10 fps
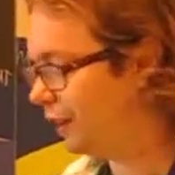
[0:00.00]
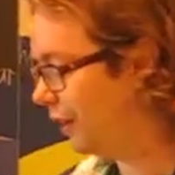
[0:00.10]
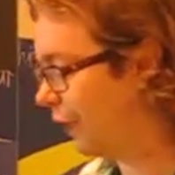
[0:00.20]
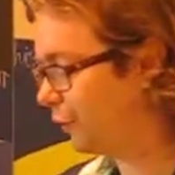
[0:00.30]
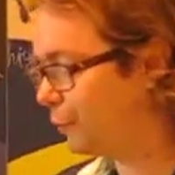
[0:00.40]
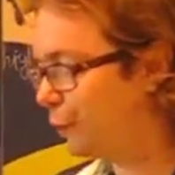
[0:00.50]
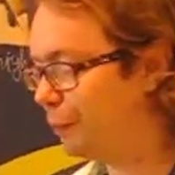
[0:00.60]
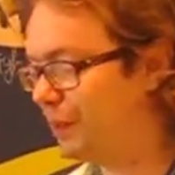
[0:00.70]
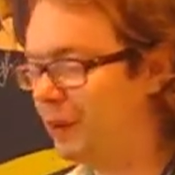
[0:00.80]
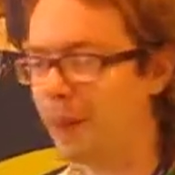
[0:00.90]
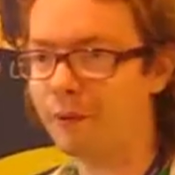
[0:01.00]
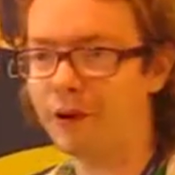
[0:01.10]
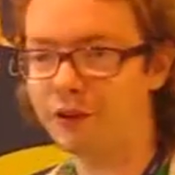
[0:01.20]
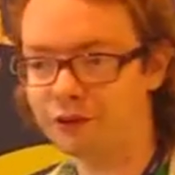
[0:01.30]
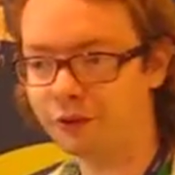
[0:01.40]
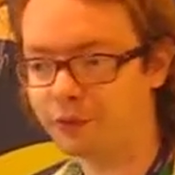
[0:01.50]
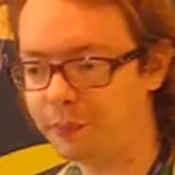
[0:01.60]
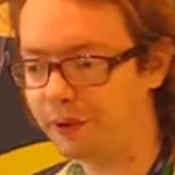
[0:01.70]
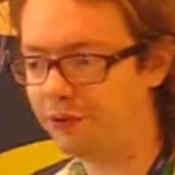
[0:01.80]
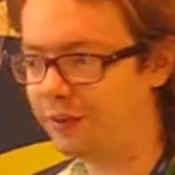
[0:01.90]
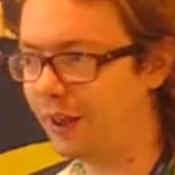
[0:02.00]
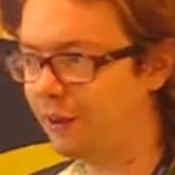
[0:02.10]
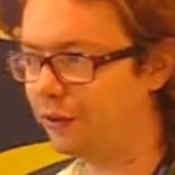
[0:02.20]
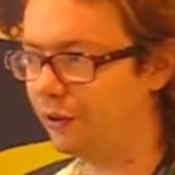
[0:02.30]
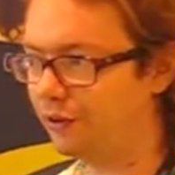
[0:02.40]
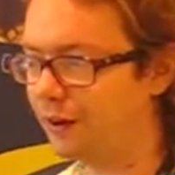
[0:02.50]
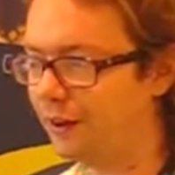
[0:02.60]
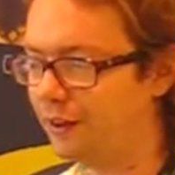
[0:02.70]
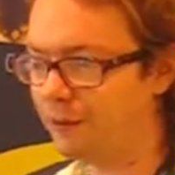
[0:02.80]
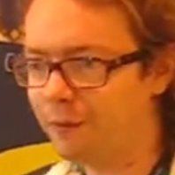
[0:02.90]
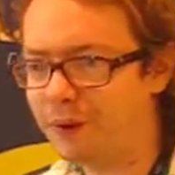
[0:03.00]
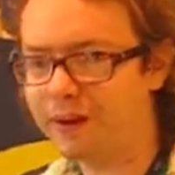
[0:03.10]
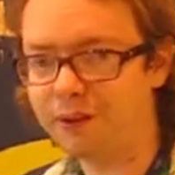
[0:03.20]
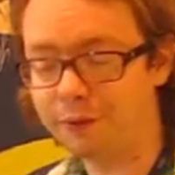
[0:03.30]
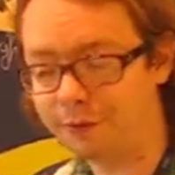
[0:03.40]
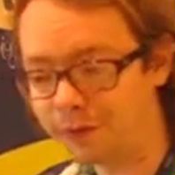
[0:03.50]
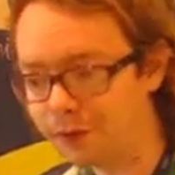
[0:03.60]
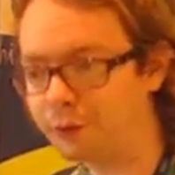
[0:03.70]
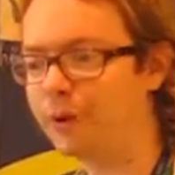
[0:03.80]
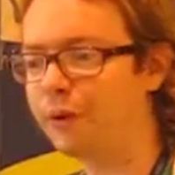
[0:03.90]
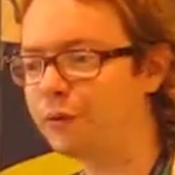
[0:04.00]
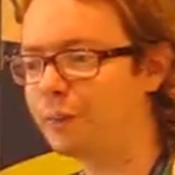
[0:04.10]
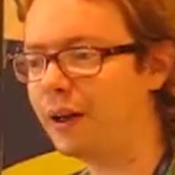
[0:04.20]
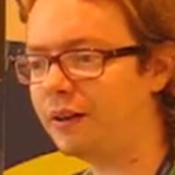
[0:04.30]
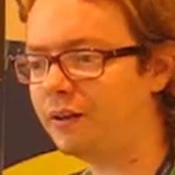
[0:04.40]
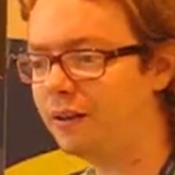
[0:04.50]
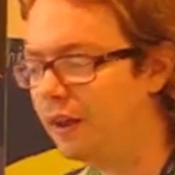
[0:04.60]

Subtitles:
You get small beam aberrations because you get a slightly different magnetic field to what you expect,